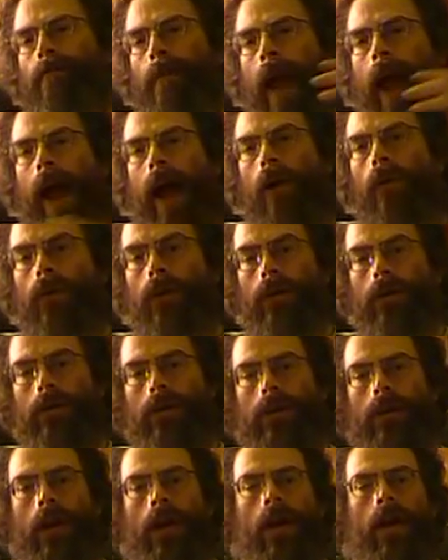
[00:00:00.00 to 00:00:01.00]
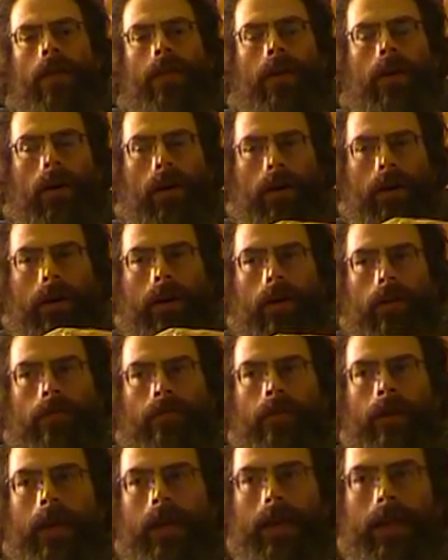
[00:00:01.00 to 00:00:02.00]
powers, there aren't
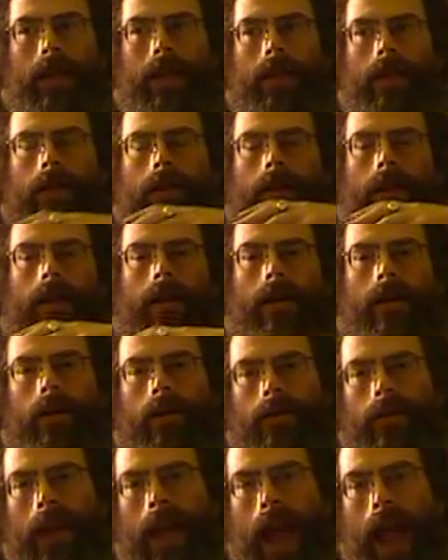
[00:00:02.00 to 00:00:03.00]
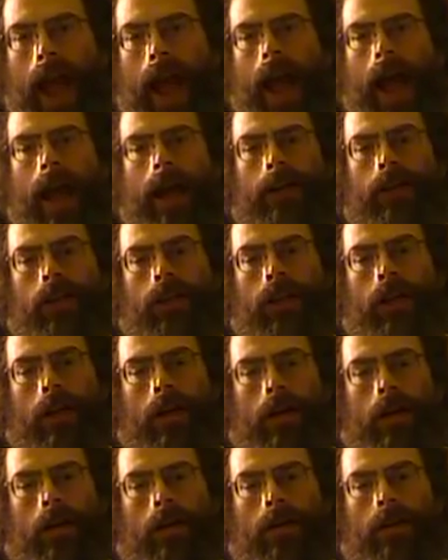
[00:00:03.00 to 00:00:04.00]
enough pieces, there isn't enough cash
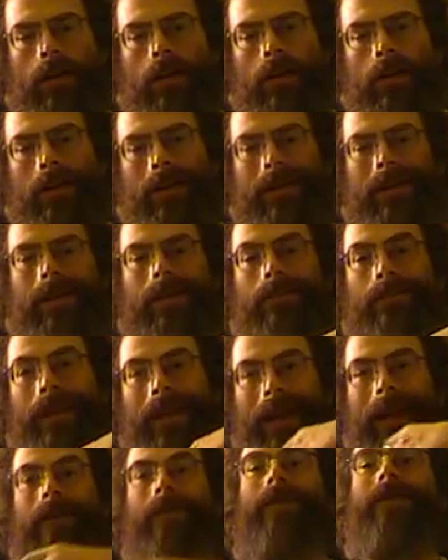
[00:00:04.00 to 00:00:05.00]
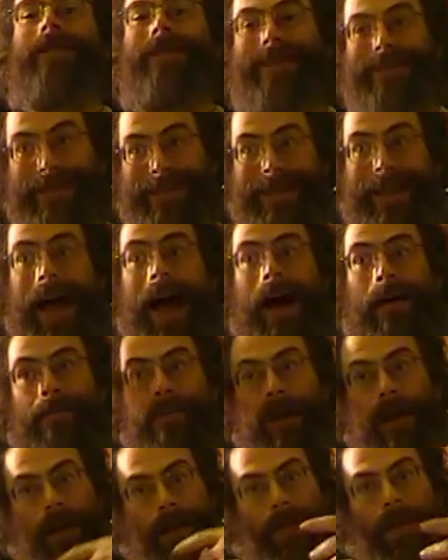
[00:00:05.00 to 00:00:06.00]
to be able to
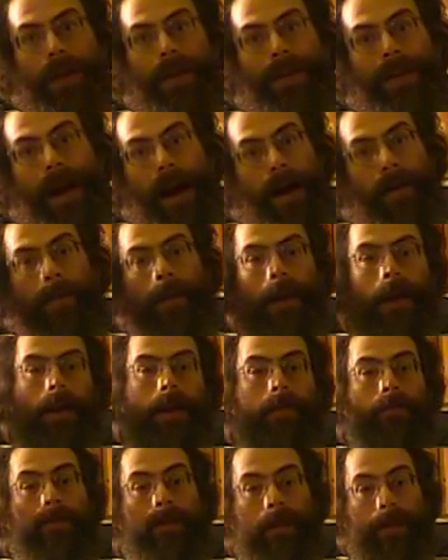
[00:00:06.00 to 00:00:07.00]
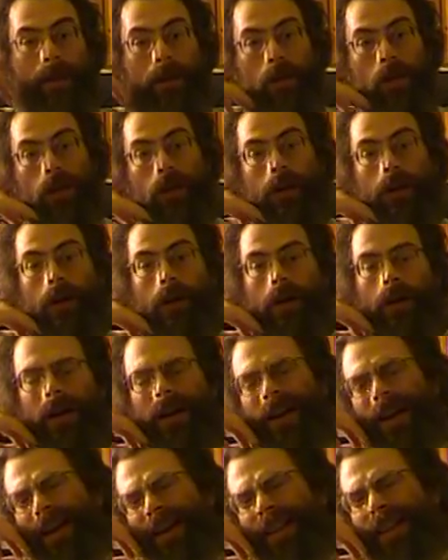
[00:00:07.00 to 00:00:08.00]
stop the dominating position
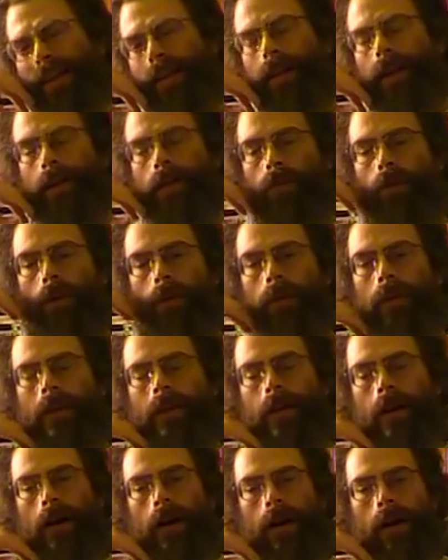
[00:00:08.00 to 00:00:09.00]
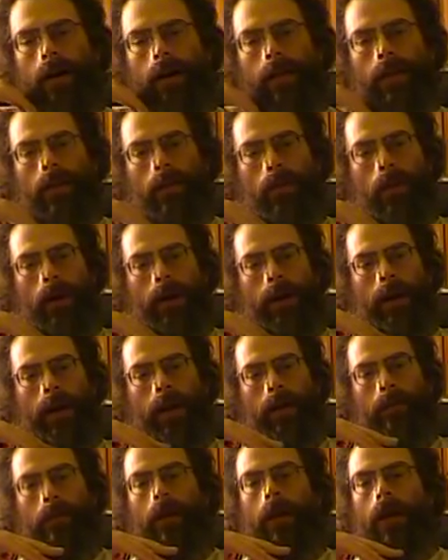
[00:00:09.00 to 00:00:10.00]
saw in the one
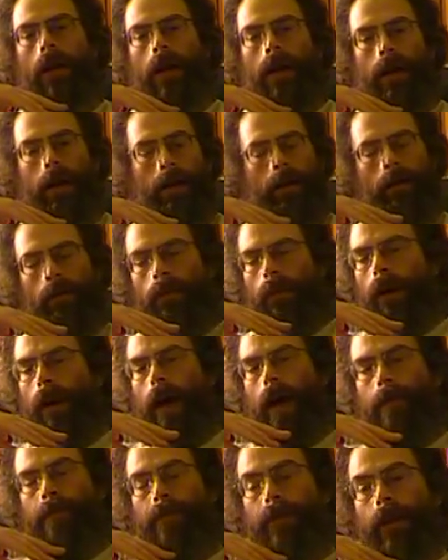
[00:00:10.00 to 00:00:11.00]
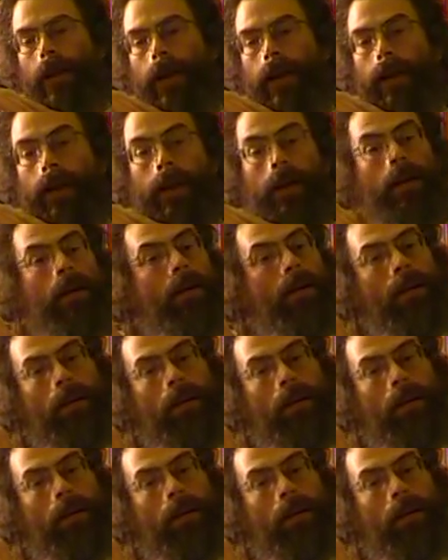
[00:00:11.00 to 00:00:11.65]
game. It, when I'm playing it,